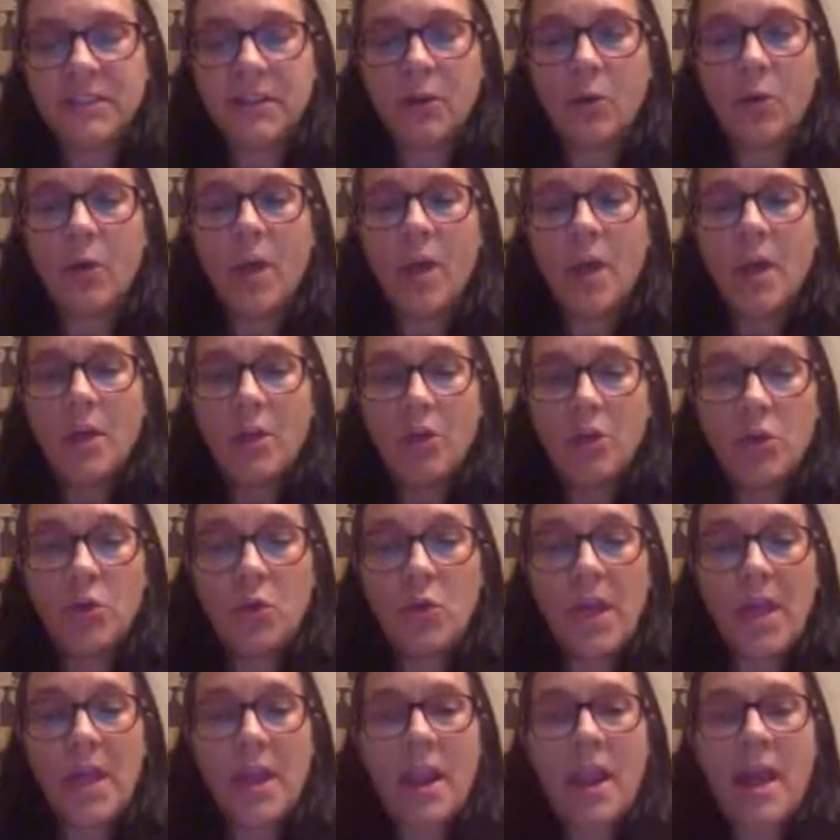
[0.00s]
So you
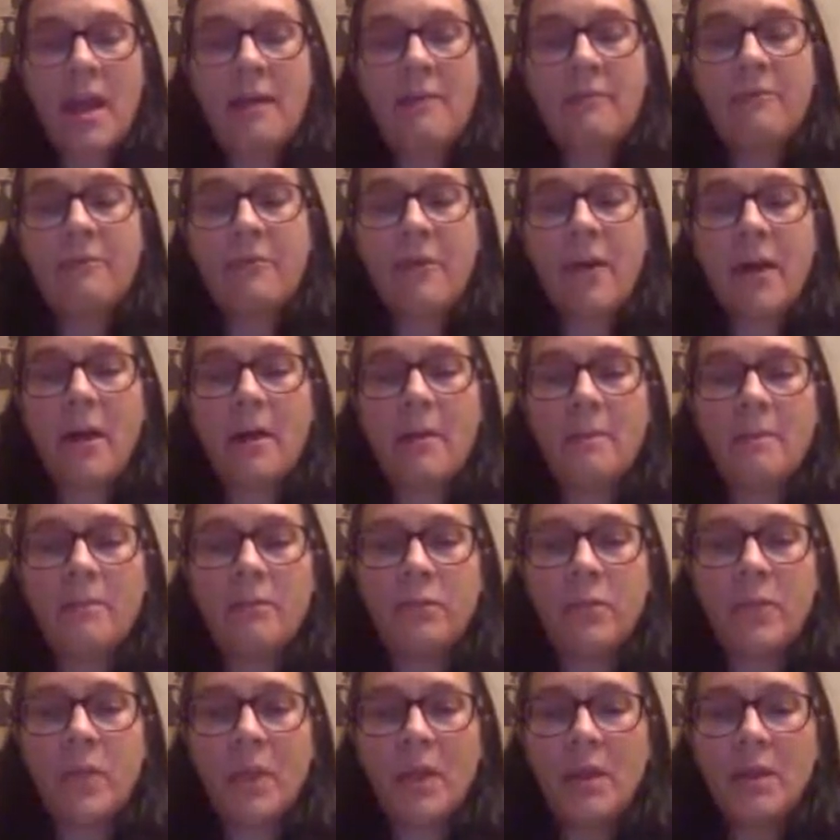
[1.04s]
can have
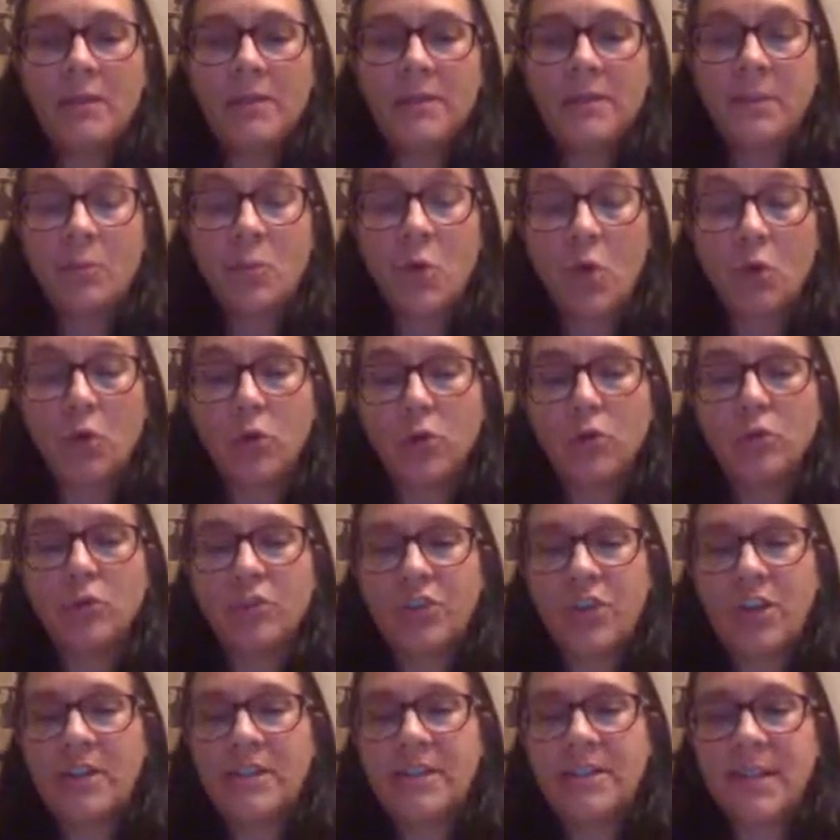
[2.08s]
some
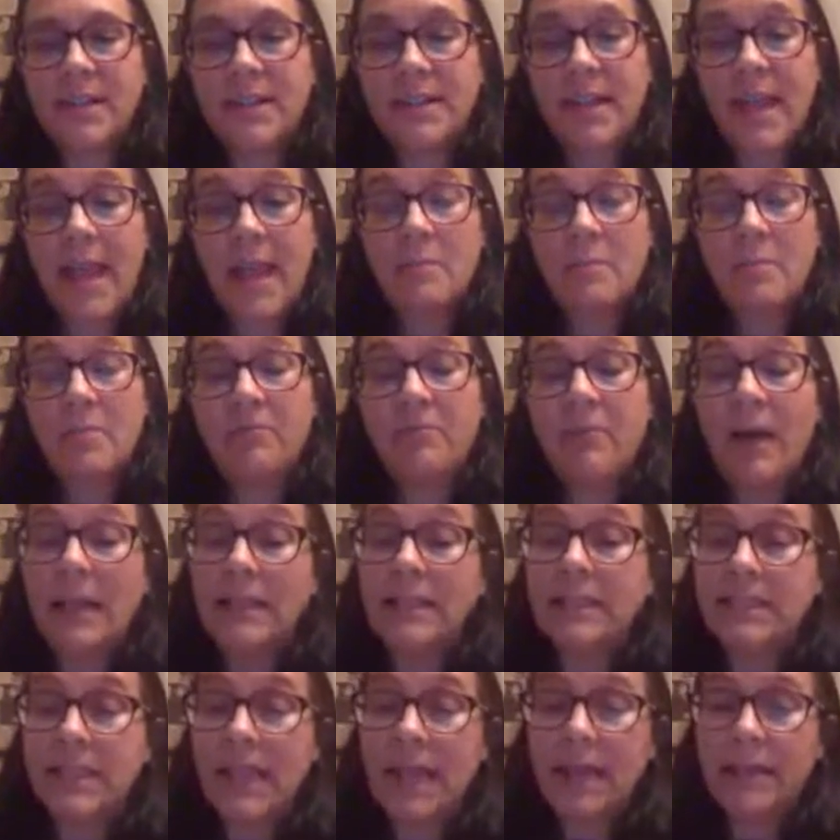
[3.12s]
conclusions that can be
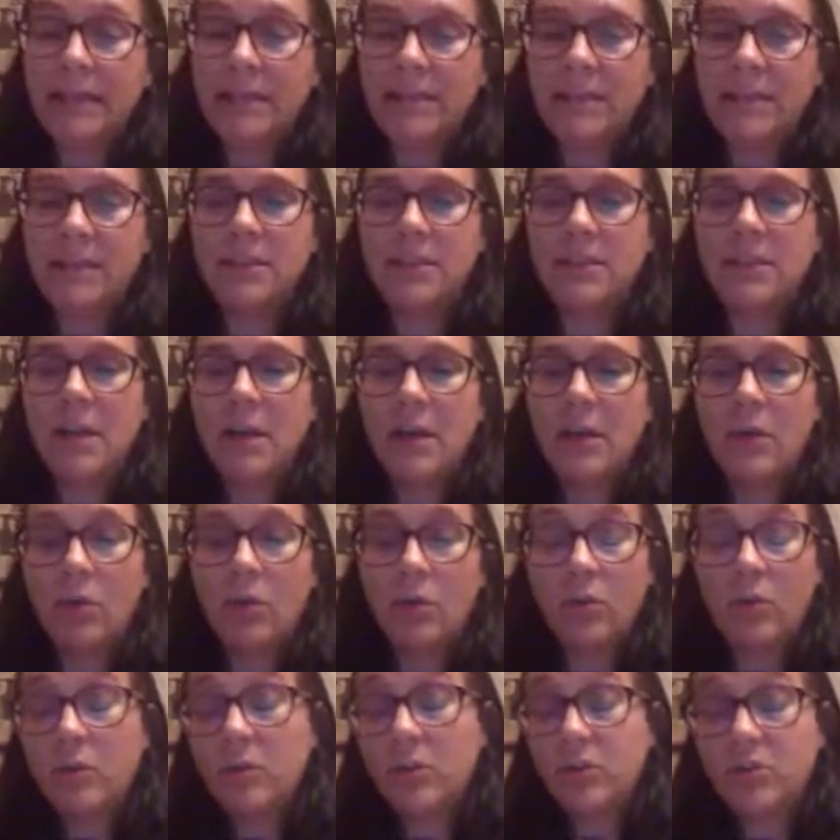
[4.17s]
validated
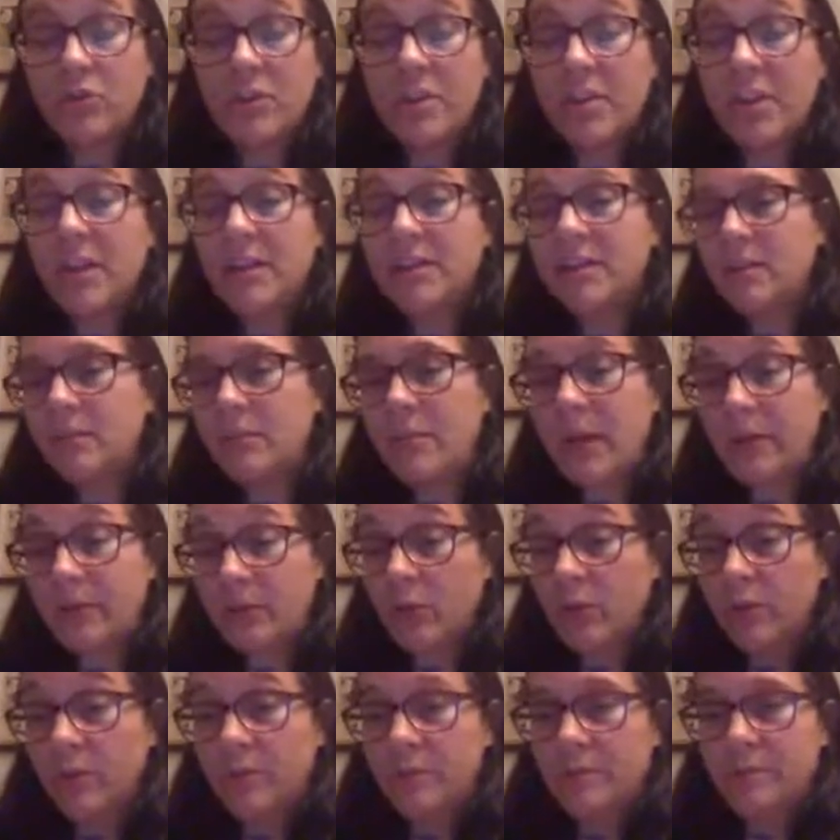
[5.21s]
or contradicted by
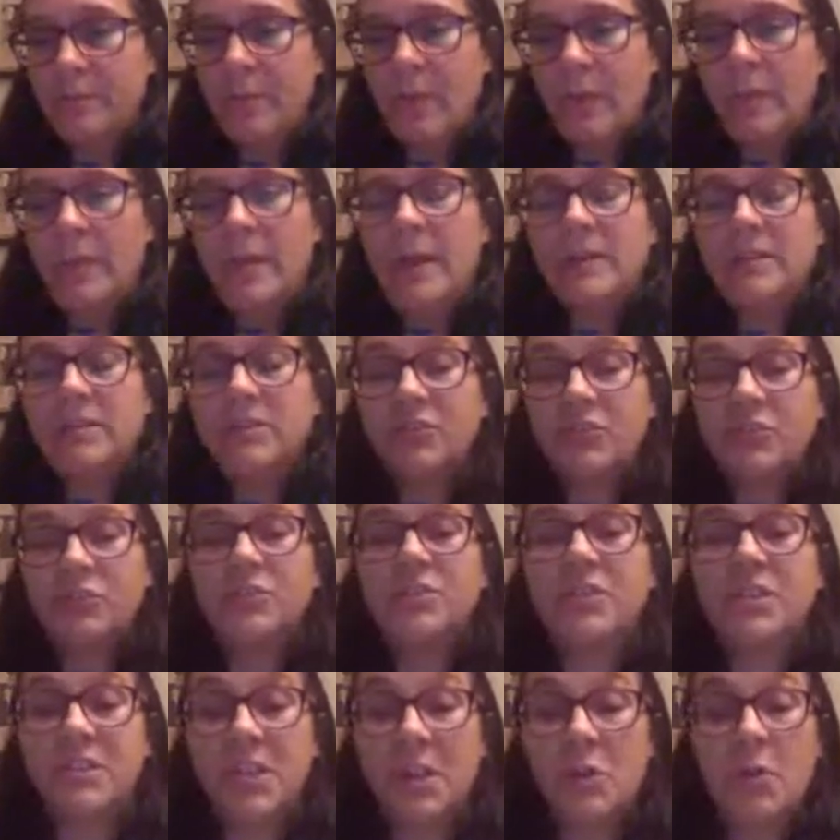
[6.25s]
other data
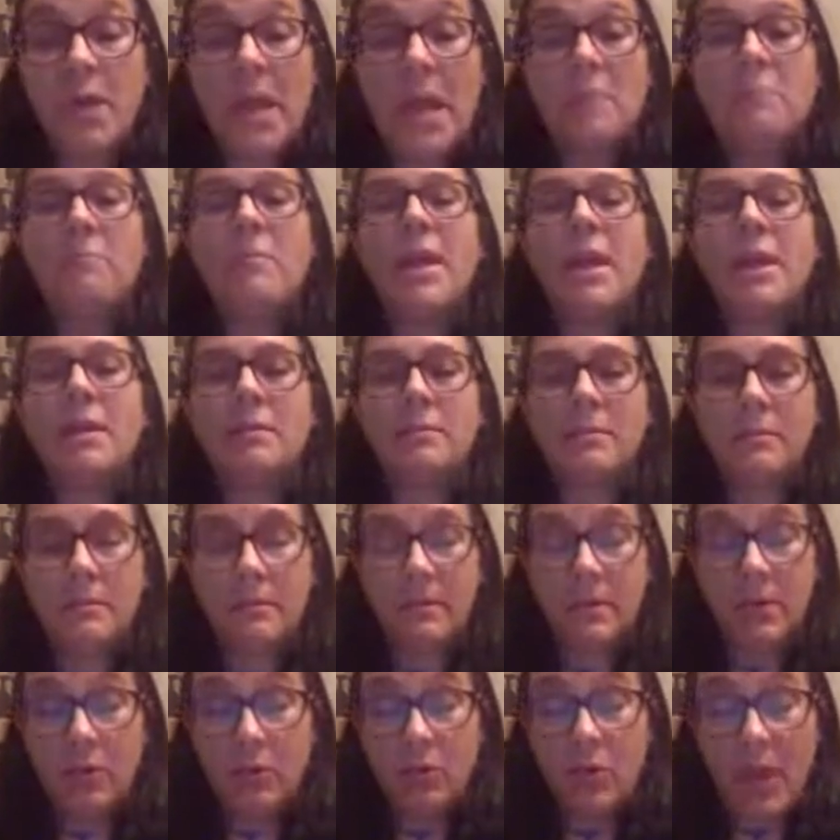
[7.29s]
sources that
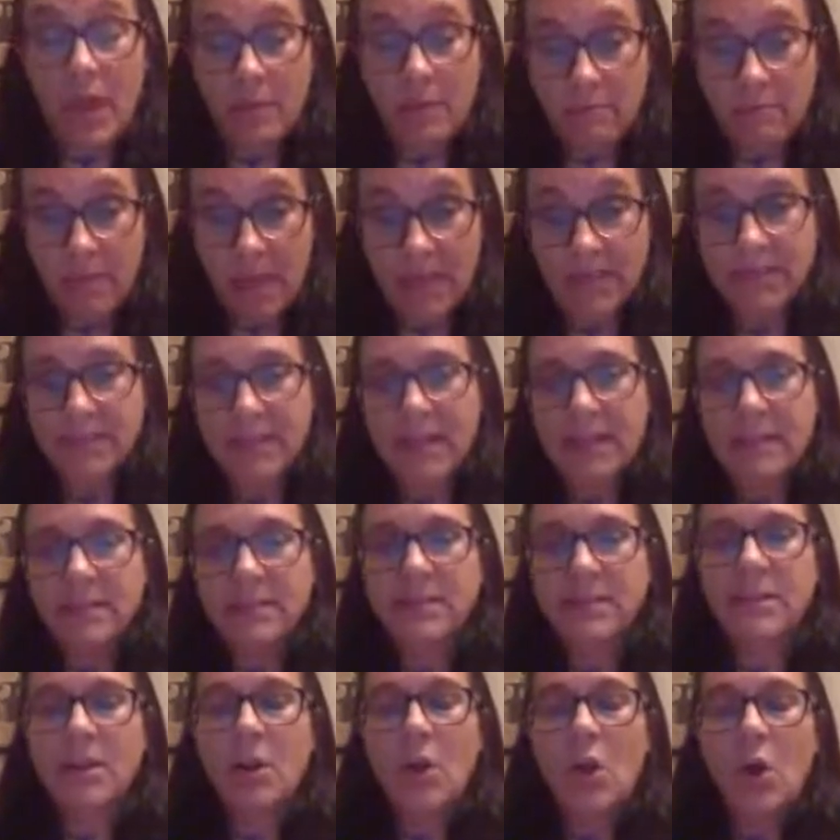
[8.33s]
you can make
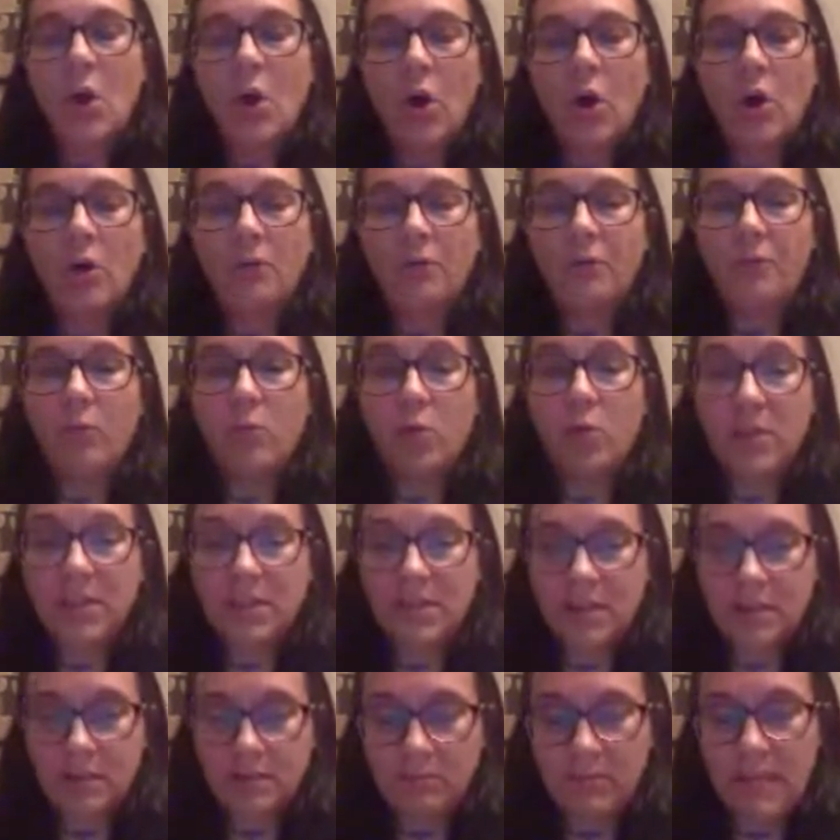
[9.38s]
sense of what
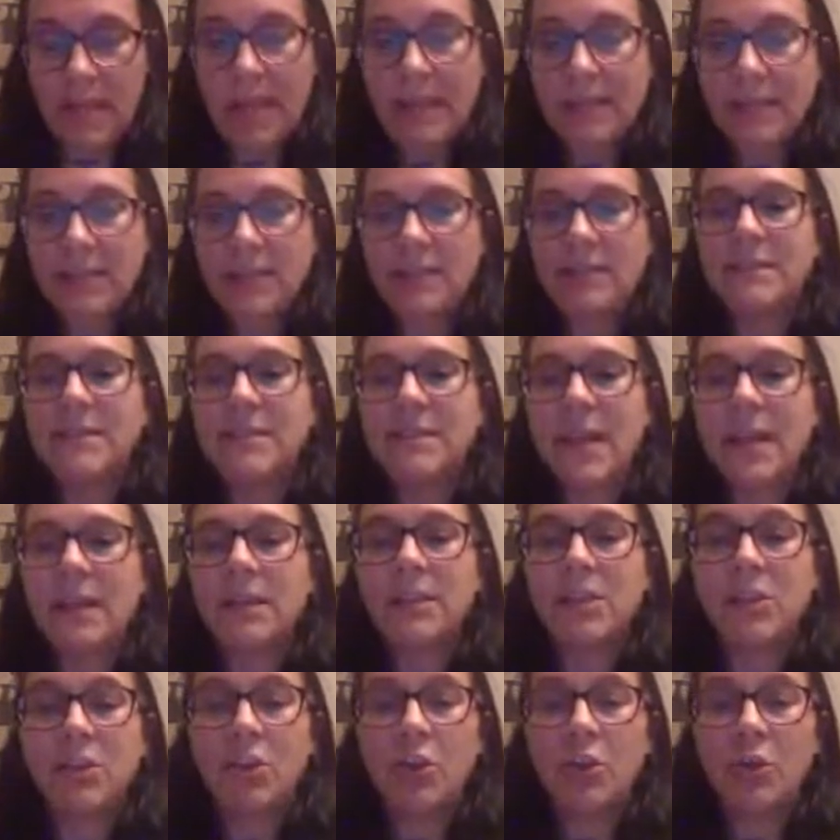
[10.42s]
the data is
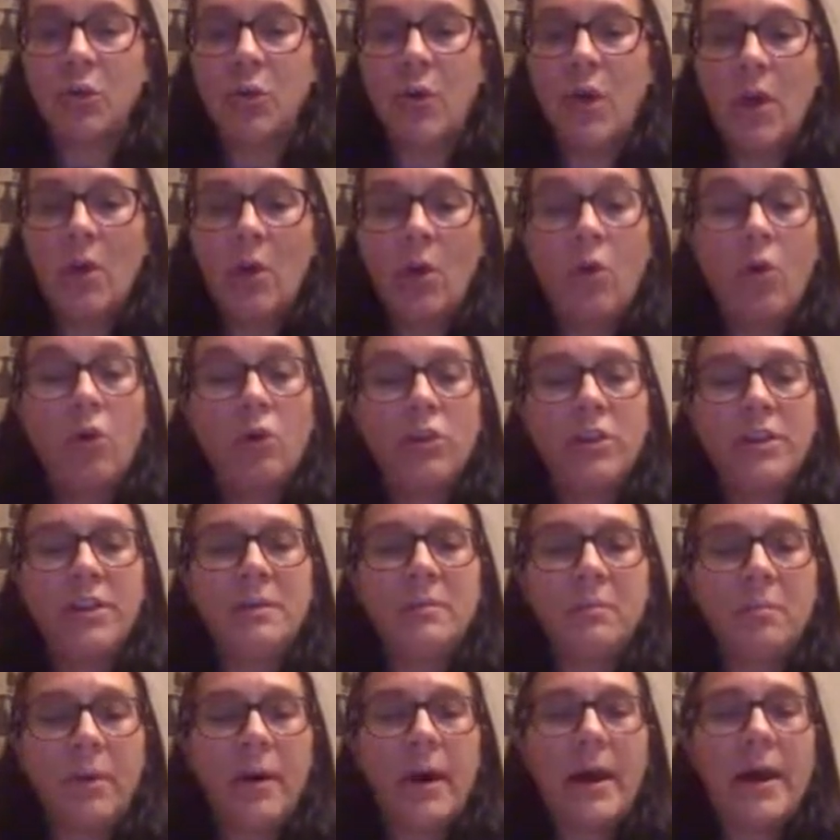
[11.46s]
telling you only
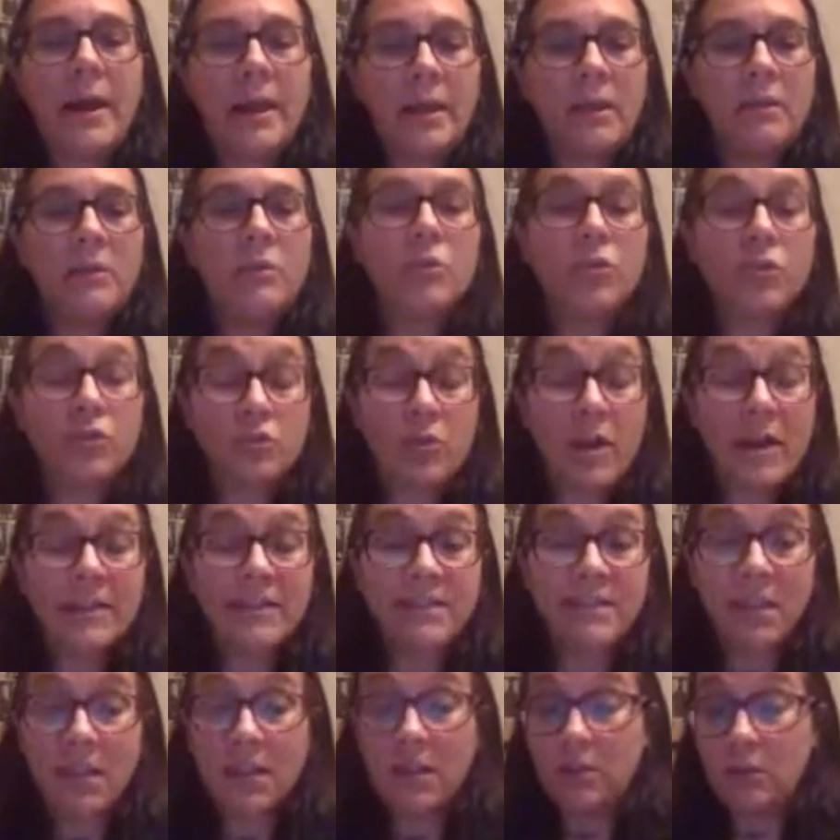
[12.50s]
by
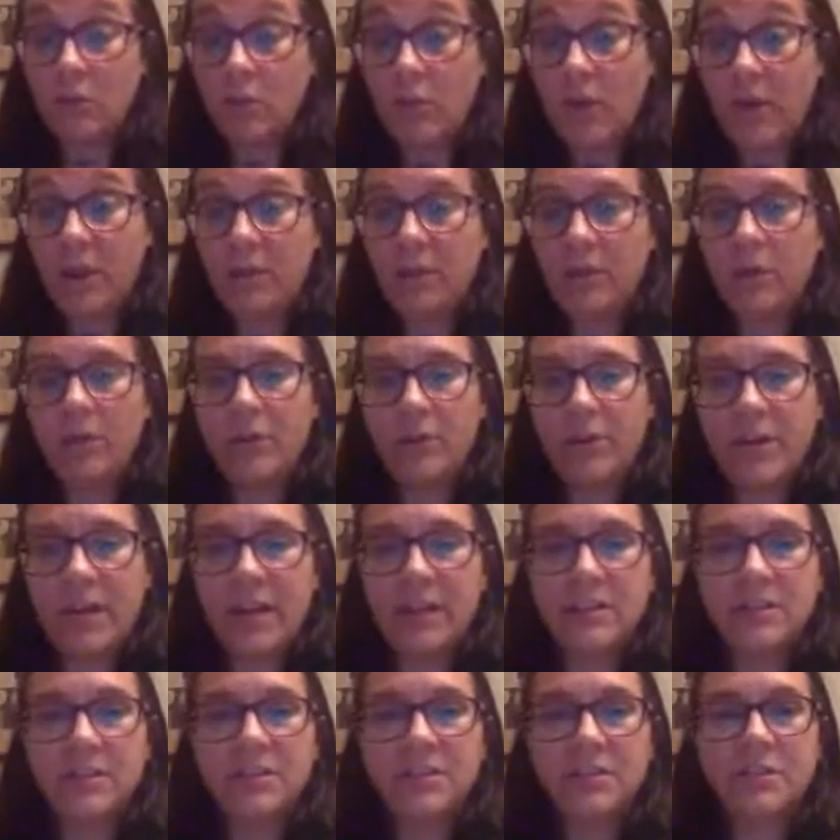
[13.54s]
contrasting with other
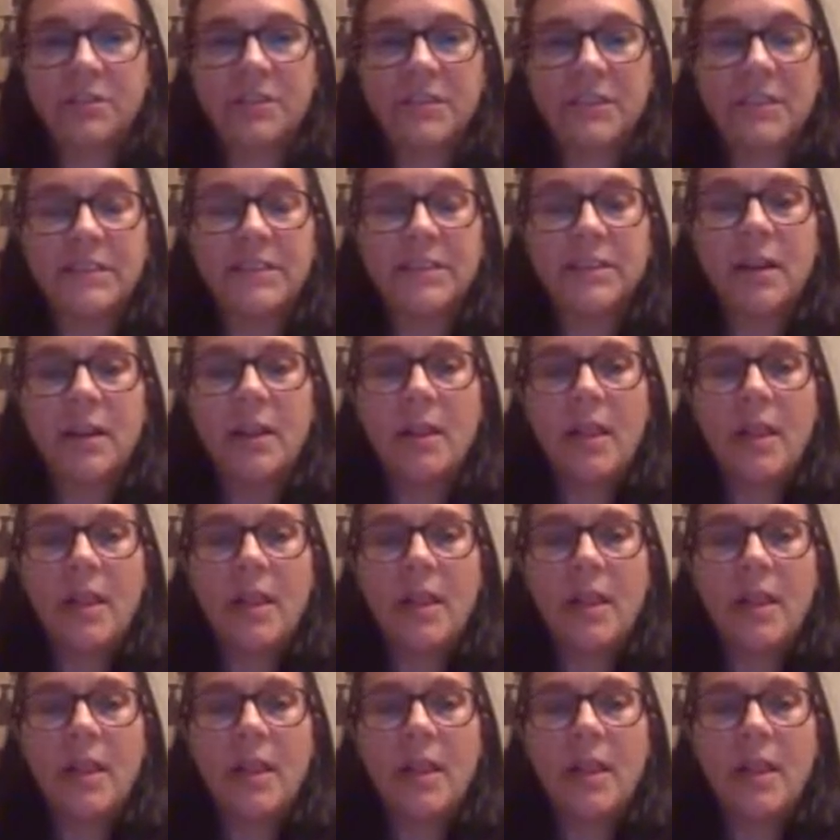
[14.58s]
data sources.